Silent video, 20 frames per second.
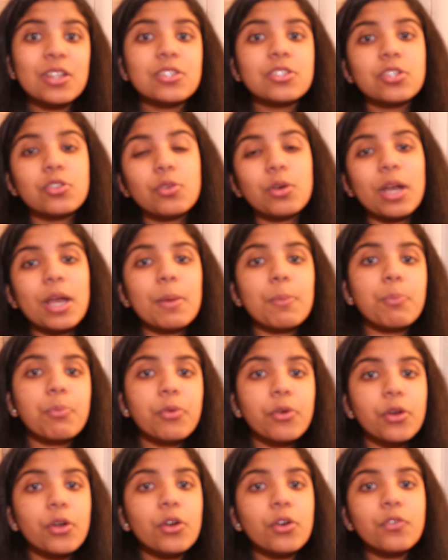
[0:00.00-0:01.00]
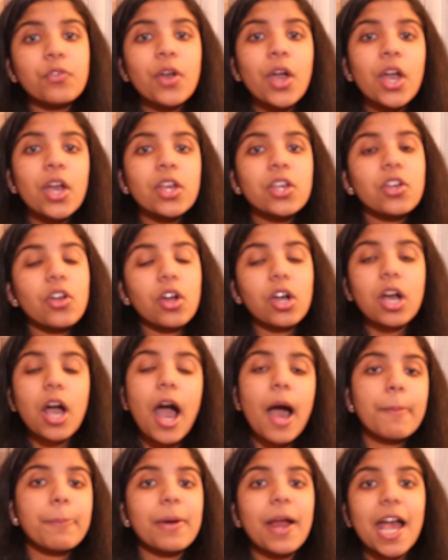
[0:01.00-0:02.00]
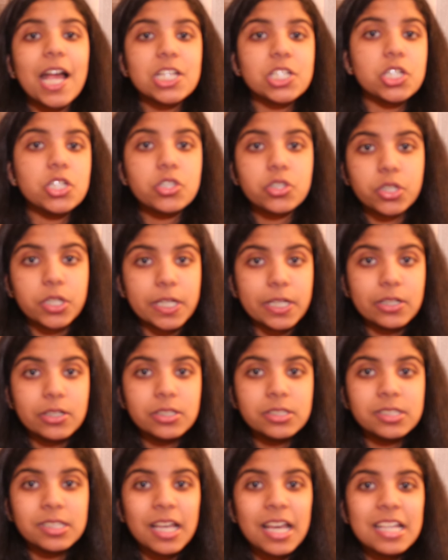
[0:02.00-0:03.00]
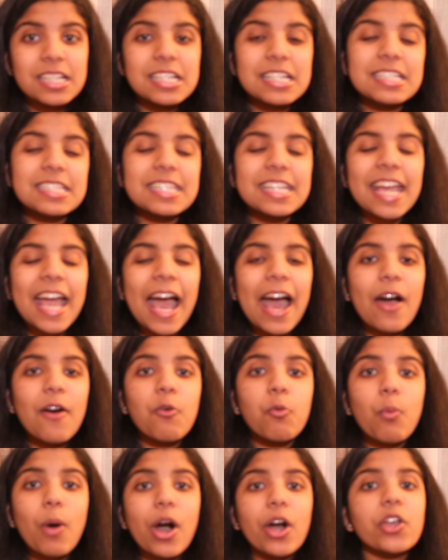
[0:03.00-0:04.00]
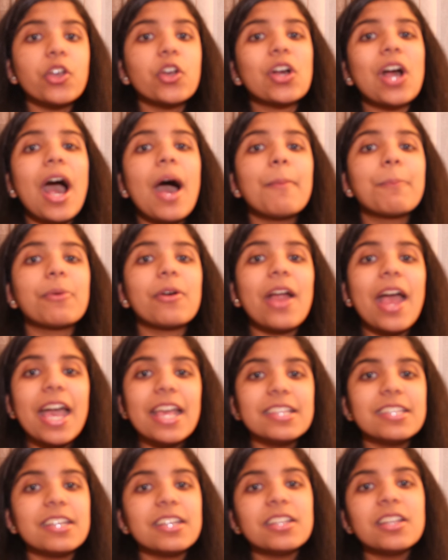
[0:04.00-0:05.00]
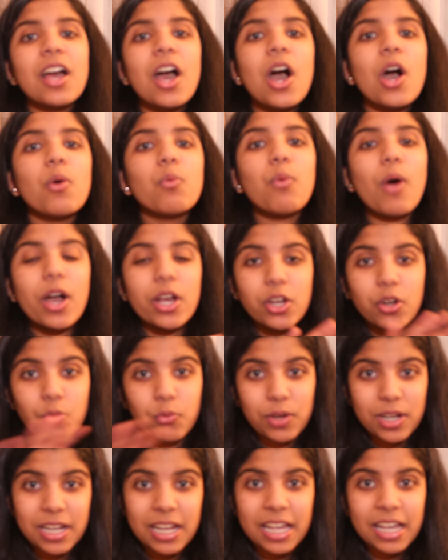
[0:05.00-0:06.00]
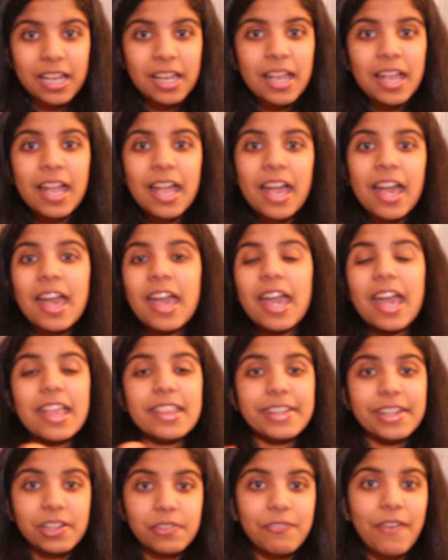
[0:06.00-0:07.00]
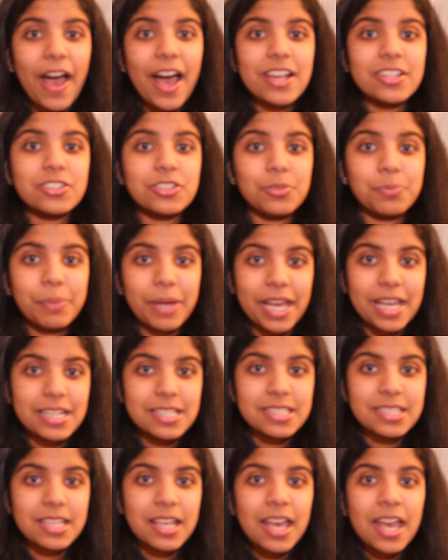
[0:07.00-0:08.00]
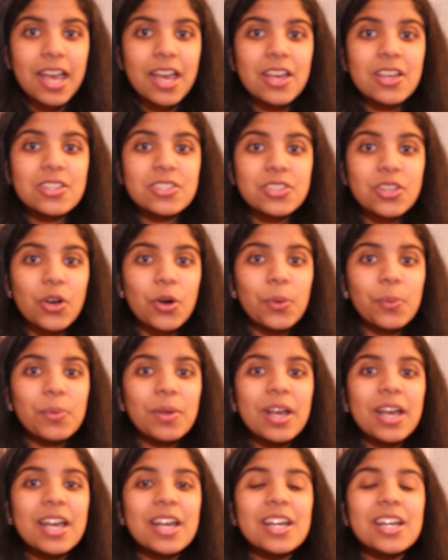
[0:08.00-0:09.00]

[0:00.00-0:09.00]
to improve your comprehension skills, to see how well you comprehended while you're reading in this faster pace. So